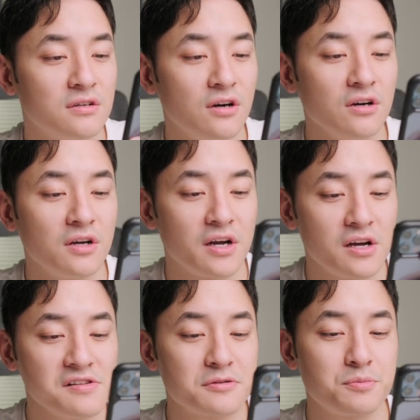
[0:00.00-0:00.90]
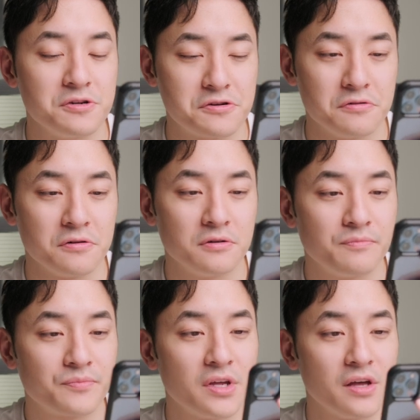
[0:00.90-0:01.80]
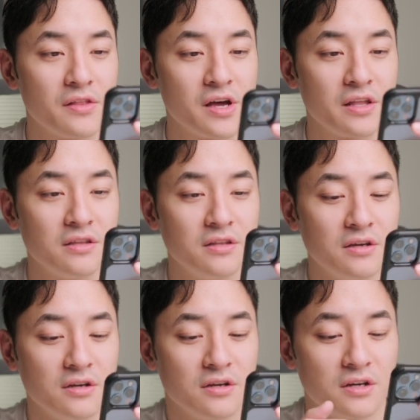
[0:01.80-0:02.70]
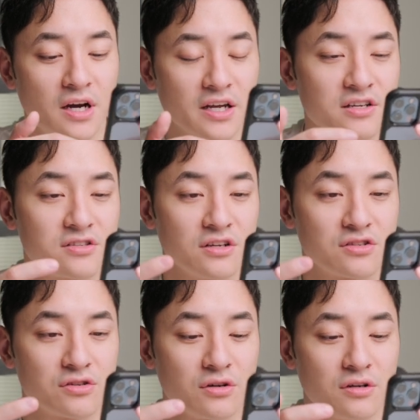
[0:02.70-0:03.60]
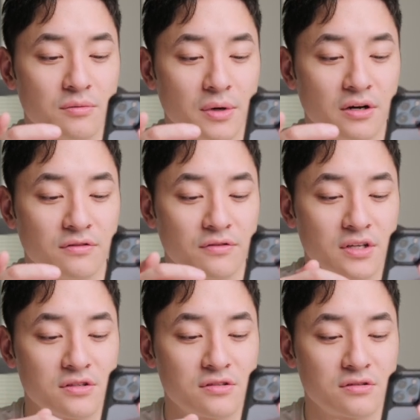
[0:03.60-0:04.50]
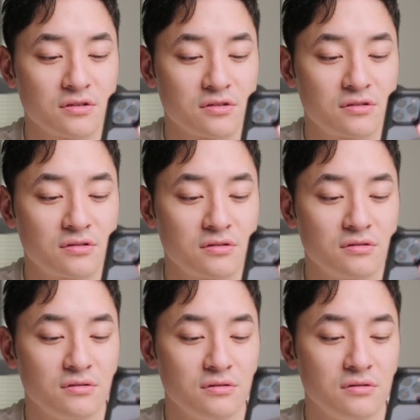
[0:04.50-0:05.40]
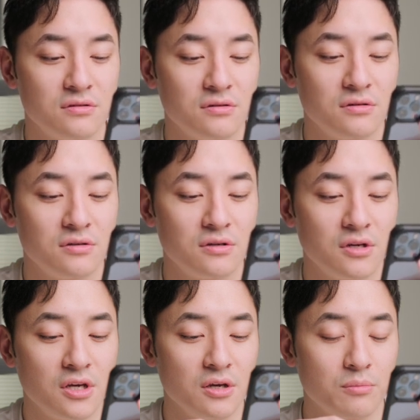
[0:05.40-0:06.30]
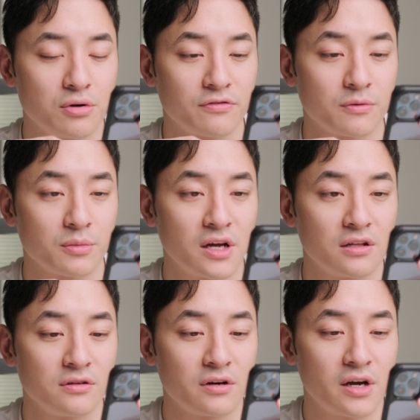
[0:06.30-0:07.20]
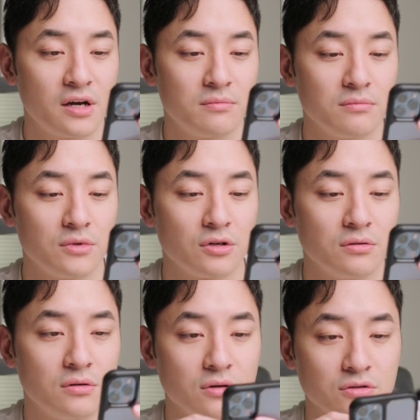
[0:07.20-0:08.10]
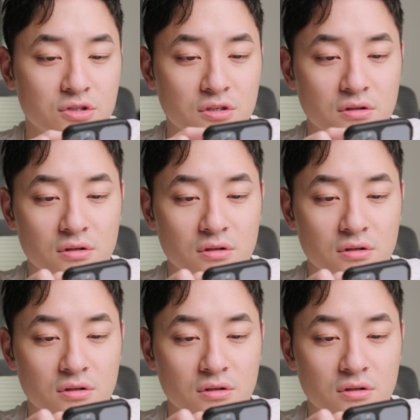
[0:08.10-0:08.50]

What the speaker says: Okay, that's pretty cool. And then I guess a certain amount of events, just import from calendar app. No. Oh shit.